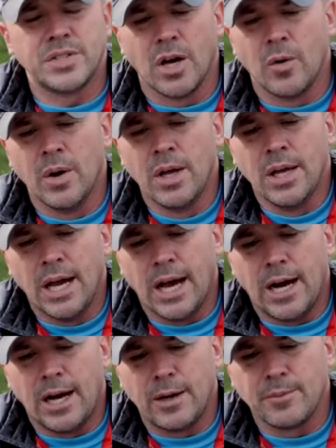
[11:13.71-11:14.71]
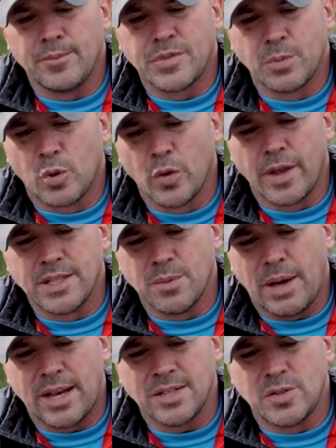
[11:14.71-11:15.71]
So um, some cool things
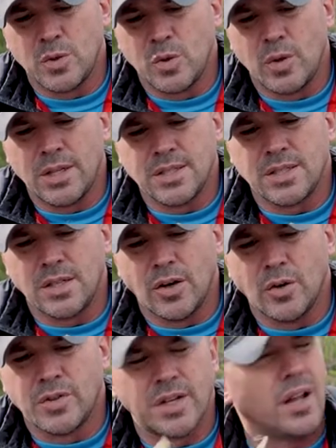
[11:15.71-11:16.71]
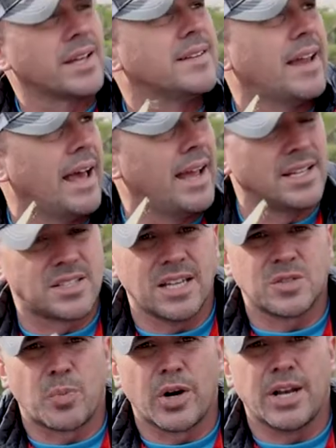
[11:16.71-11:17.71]
about it too is, you know, to, like today it's,
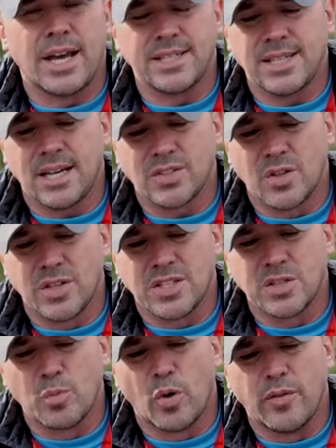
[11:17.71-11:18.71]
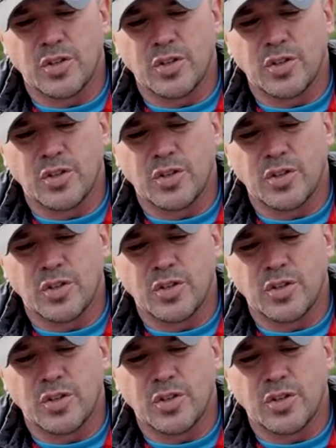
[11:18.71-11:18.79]
it's pretty nice out. So this is more